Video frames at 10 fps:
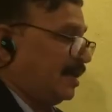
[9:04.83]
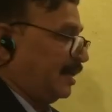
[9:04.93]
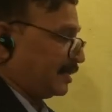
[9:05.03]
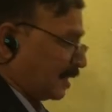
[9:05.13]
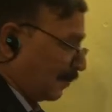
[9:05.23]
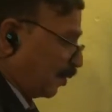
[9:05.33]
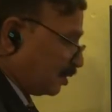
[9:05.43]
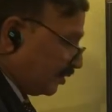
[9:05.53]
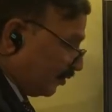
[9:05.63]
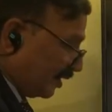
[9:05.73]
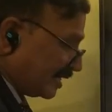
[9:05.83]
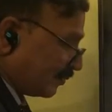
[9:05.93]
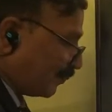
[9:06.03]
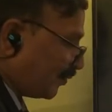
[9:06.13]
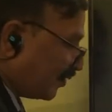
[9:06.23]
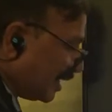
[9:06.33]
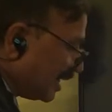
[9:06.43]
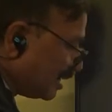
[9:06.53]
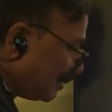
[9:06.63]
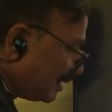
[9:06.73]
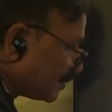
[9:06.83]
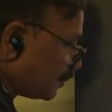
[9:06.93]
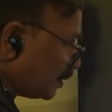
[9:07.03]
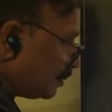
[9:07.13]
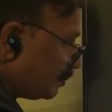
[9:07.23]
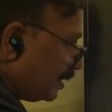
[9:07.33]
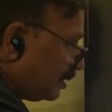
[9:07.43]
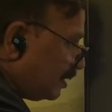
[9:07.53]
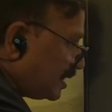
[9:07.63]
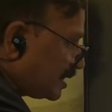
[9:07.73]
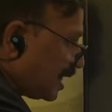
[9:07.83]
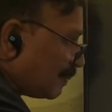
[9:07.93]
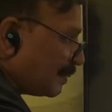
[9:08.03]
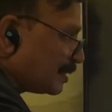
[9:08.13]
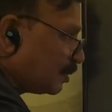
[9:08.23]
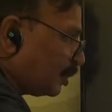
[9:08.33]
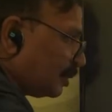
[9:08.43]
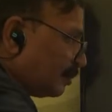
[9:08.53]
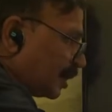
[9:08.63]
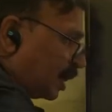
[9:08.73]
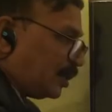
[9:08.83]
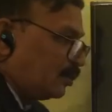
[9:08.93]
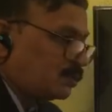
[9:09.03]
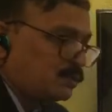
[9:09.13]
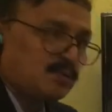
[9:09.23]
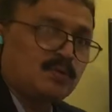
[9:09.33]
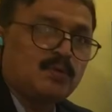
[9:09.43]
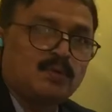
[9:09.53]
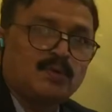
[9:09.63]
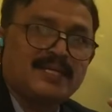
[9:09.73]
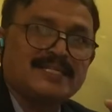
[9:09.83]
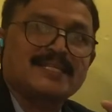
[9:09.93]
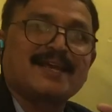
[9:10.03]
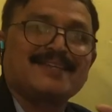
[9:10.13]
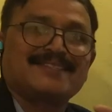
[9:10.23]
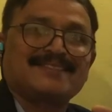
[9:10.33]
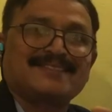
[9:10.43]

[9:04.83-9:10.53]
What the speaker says: Suppose if it is fertilized by the sperm, this corpus luteum continues to grow in size.